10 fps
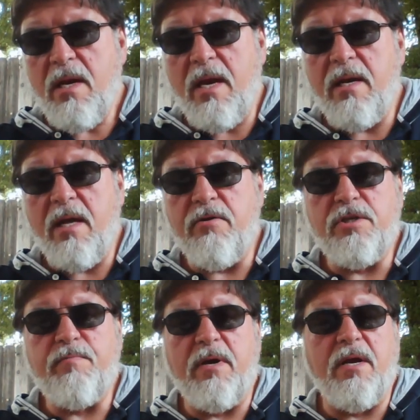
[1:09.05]
and
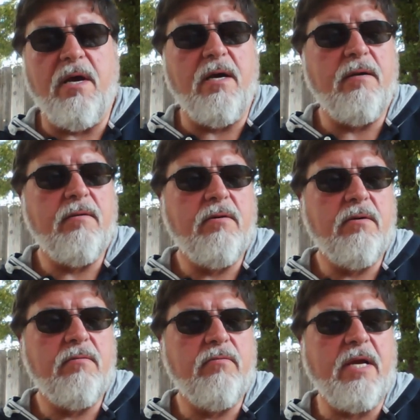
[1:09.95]
others, but
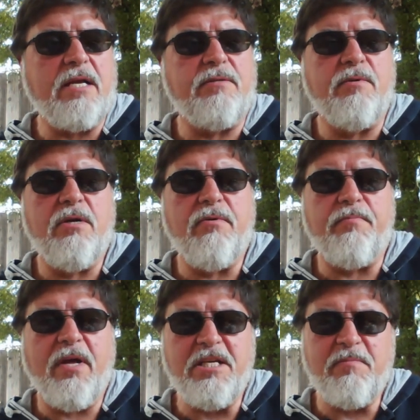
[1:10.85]
got some good
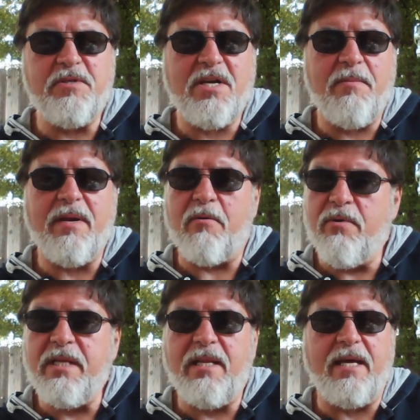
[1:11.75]
replacements coming. I
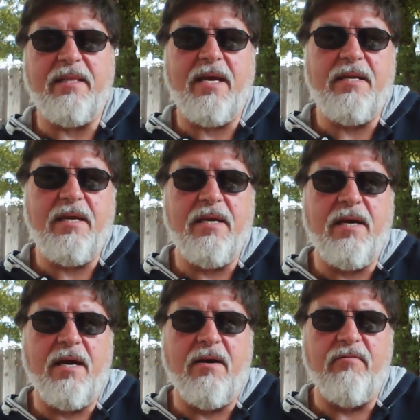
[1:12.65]
really like the idea
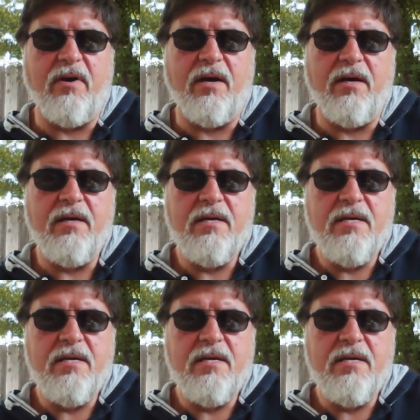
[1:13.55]
of